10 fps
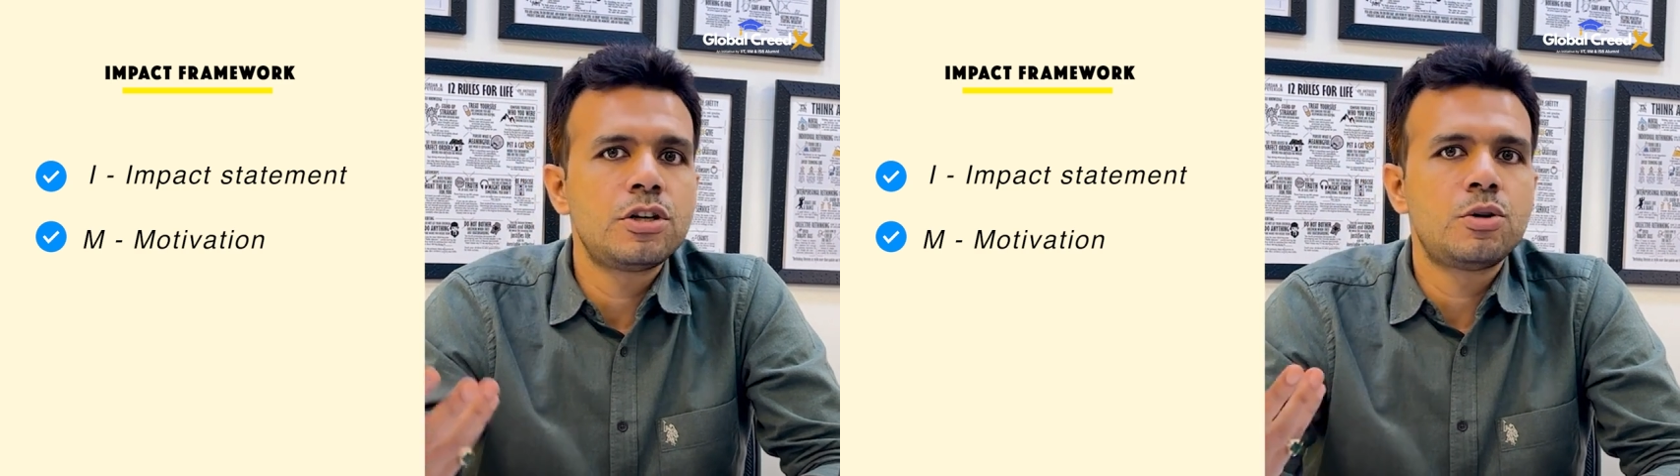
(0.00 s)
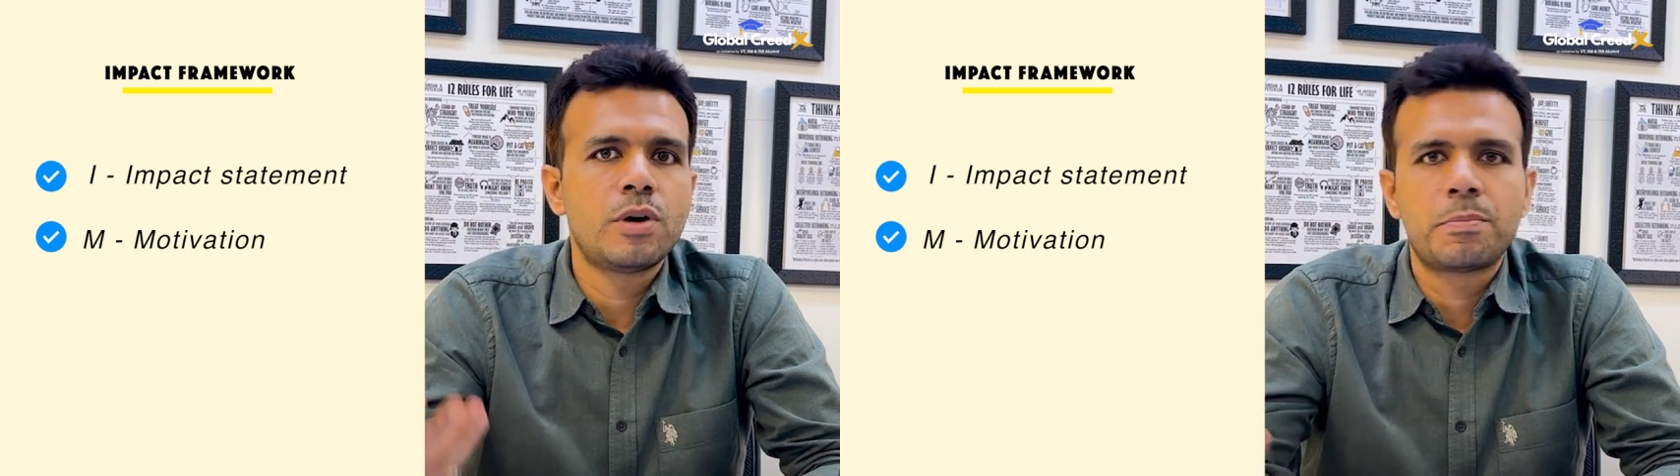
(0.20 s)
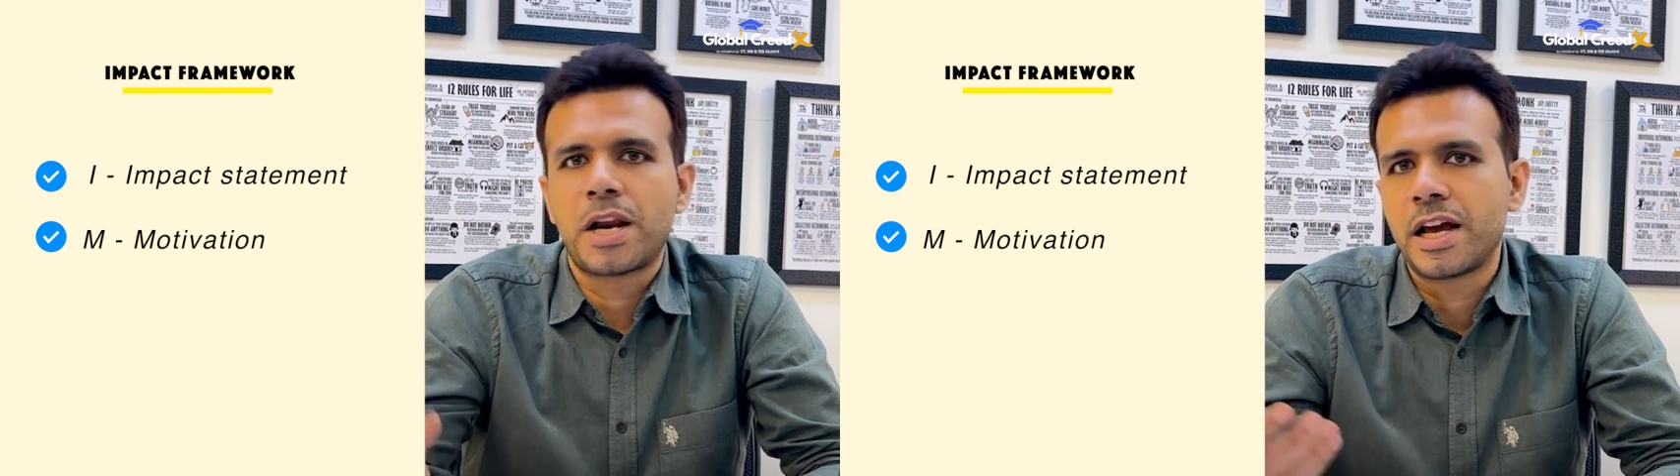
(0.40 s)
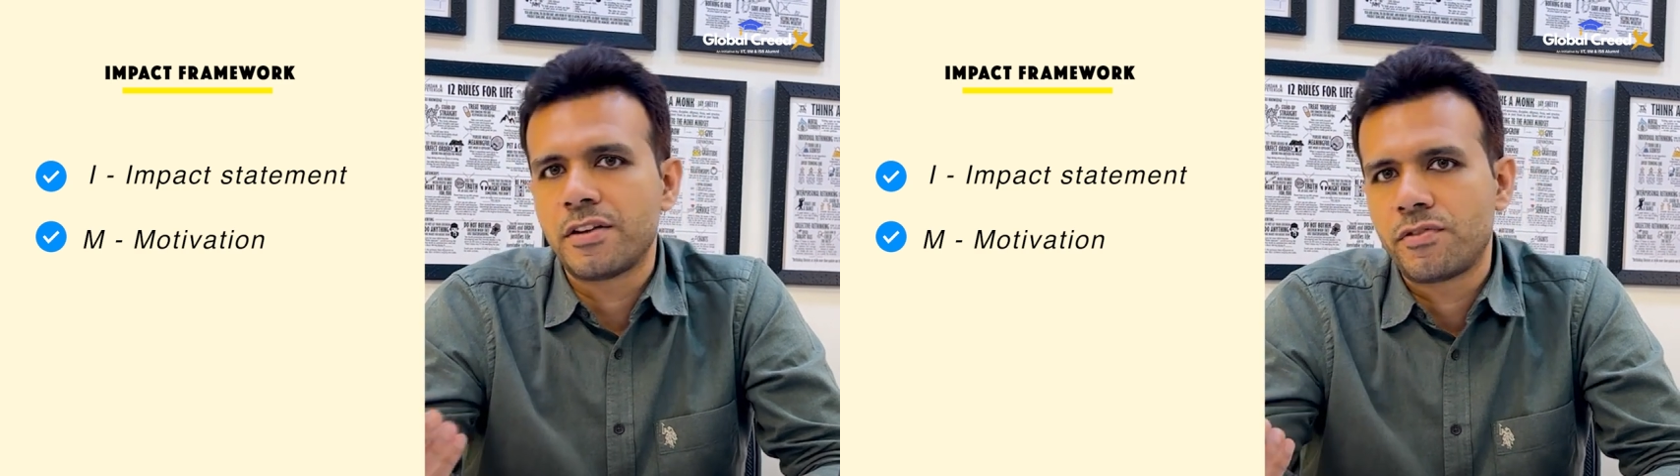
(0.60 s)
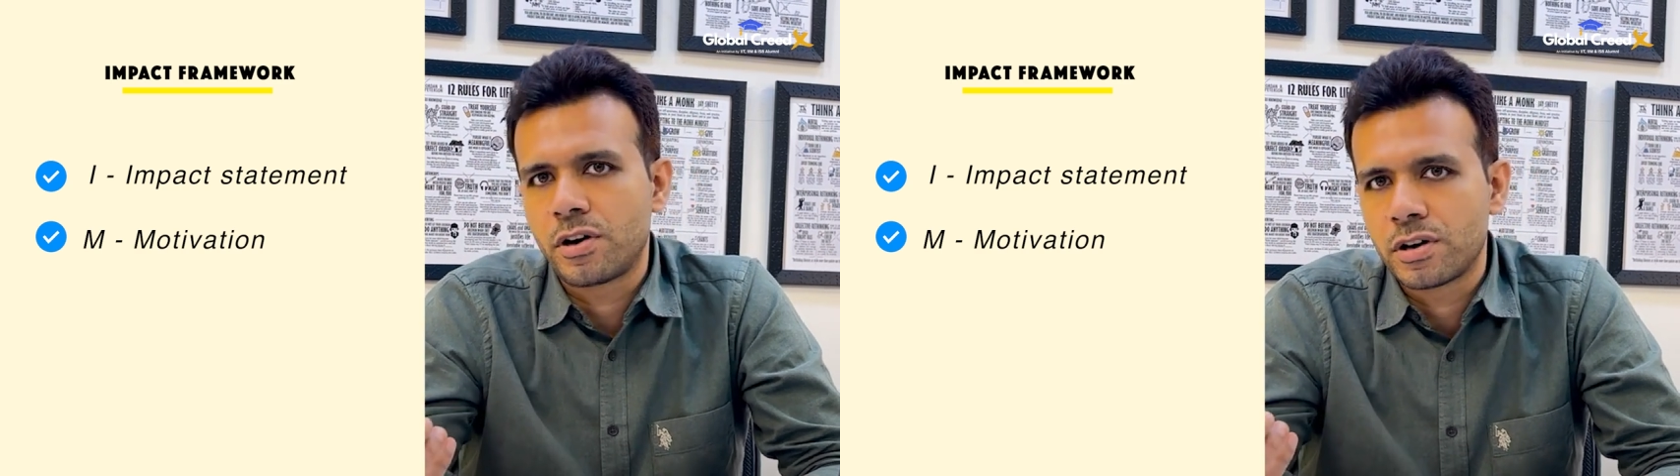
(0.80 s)
to
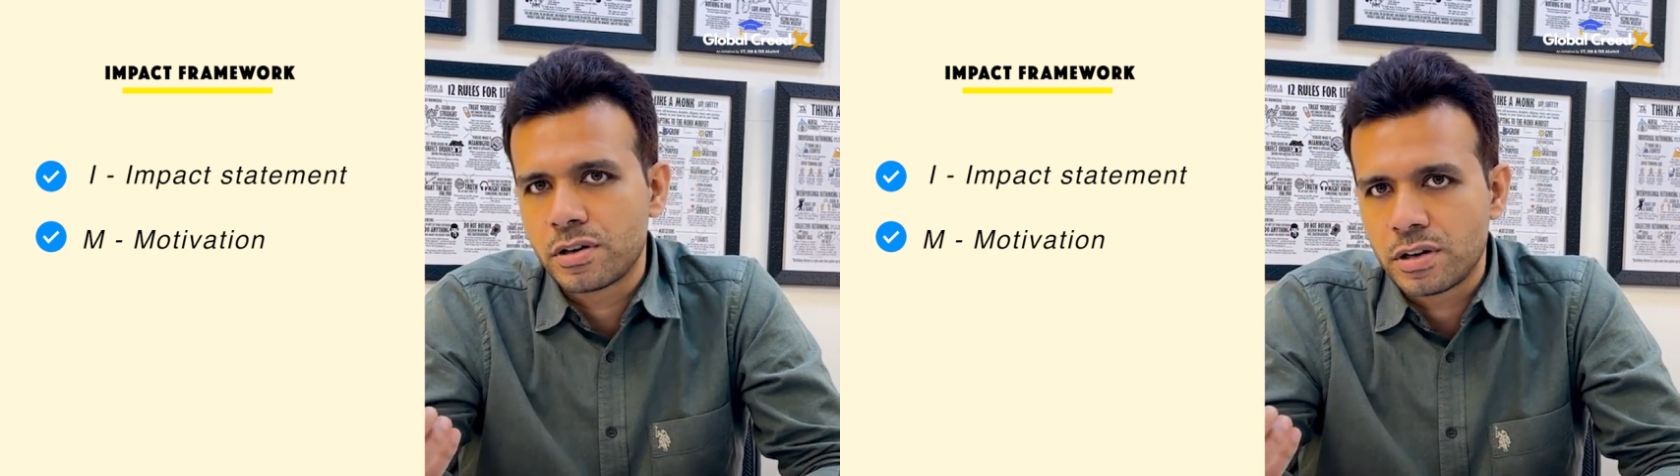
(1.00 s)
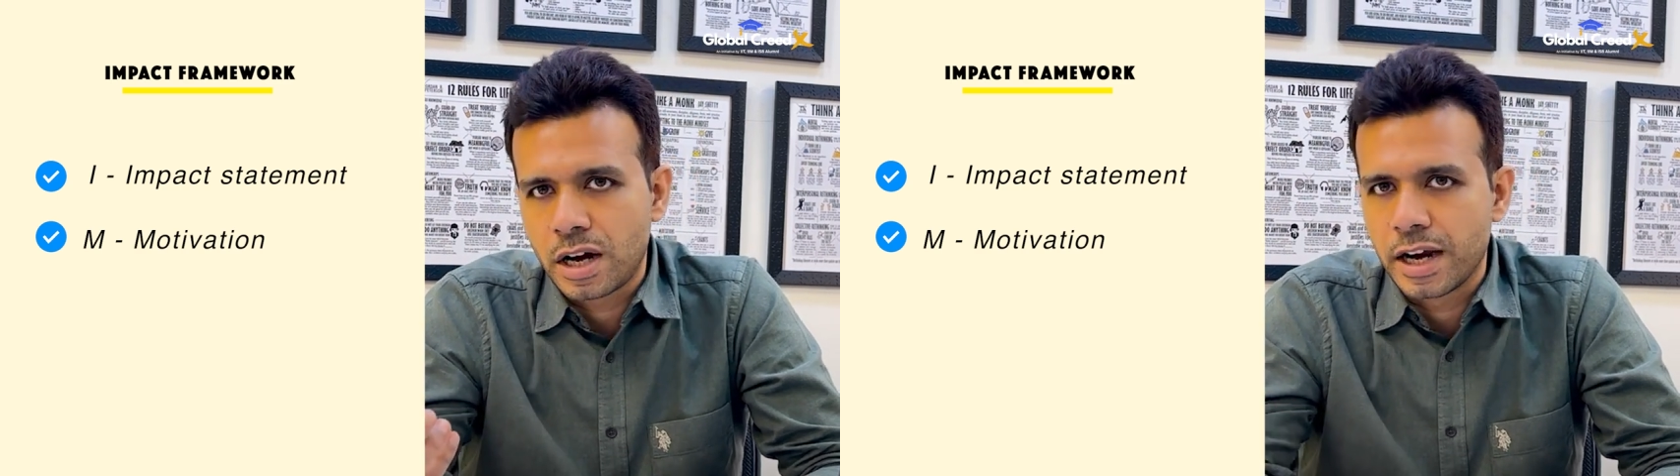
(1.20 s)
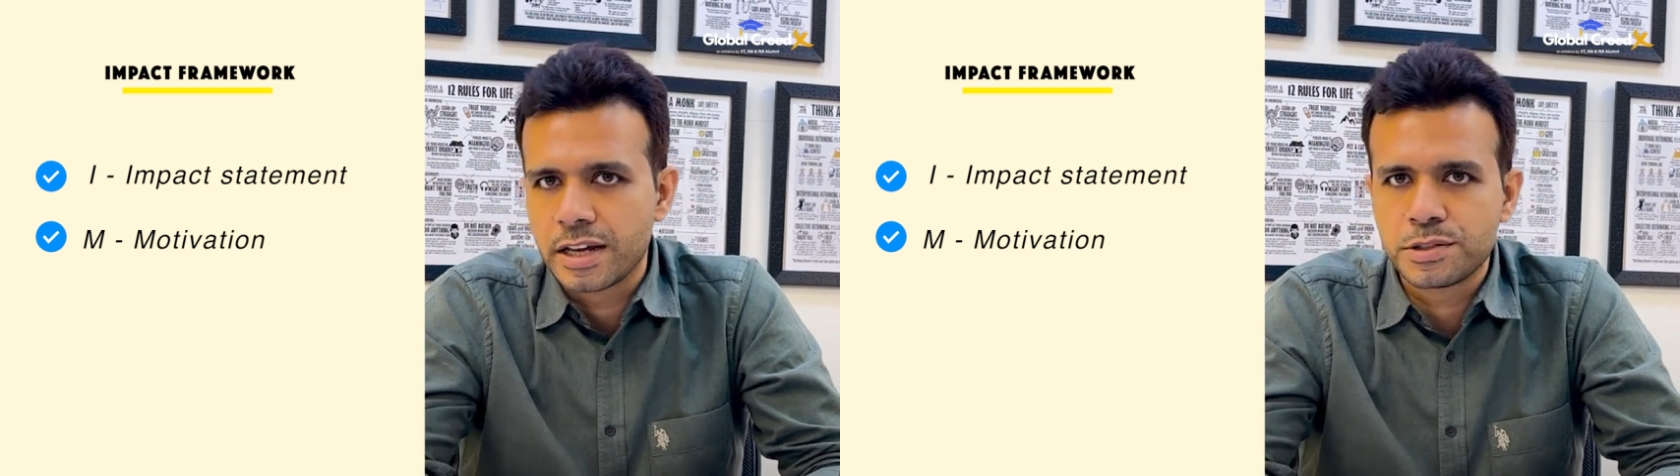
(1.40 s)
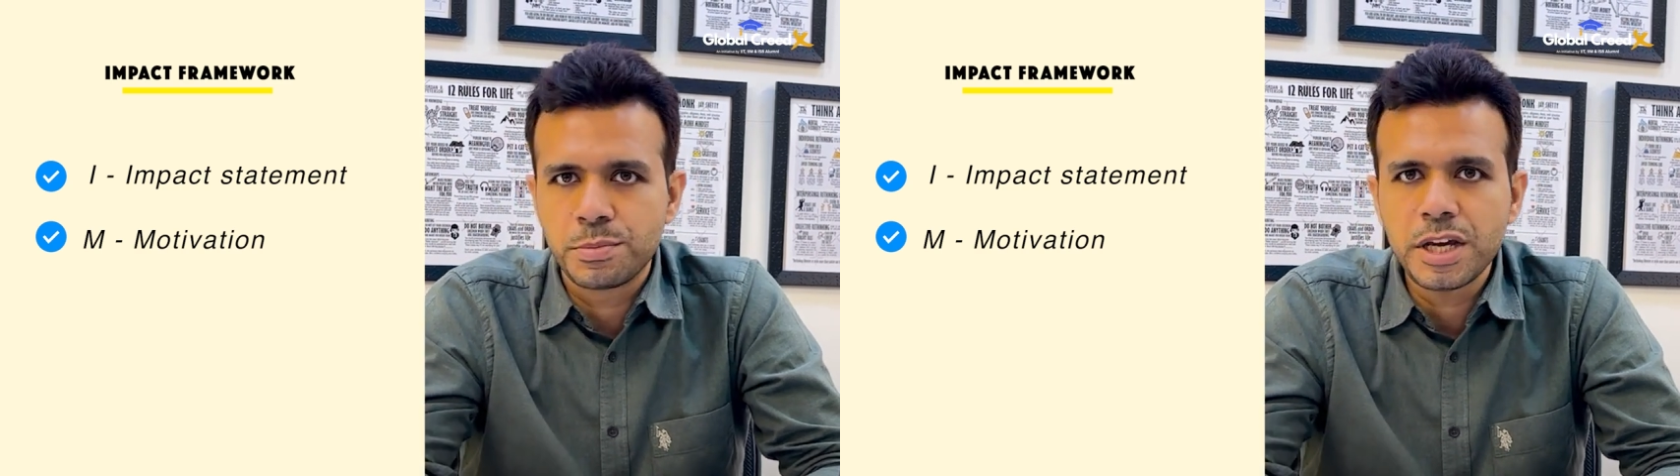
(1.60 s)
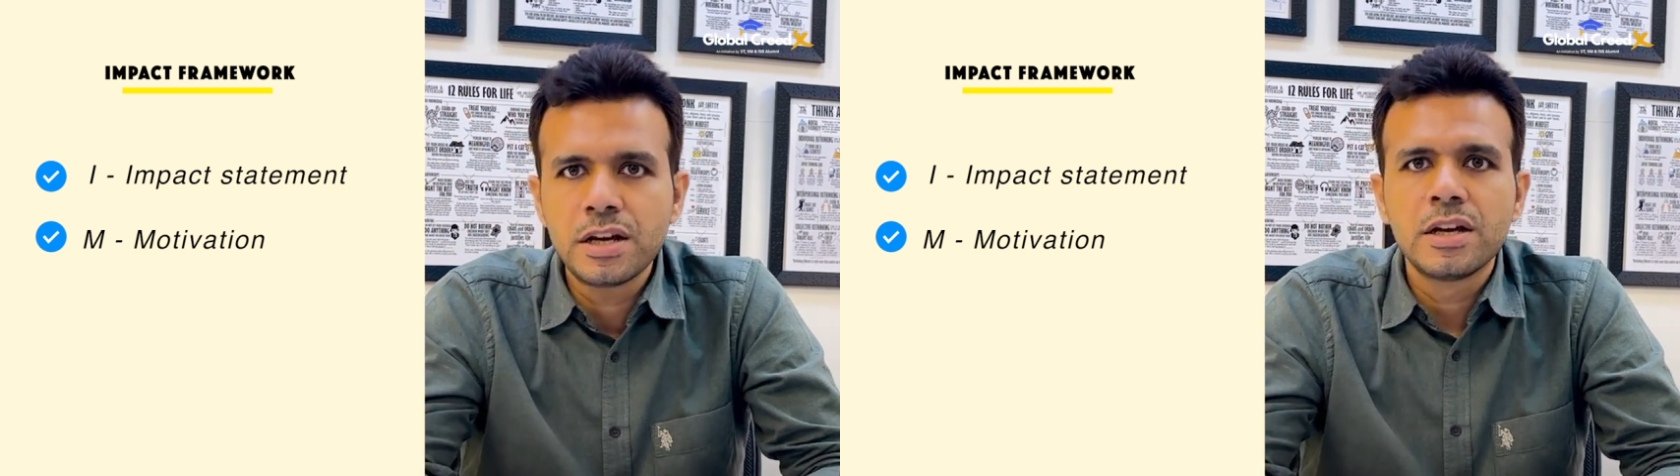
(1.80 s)
apply for ISB?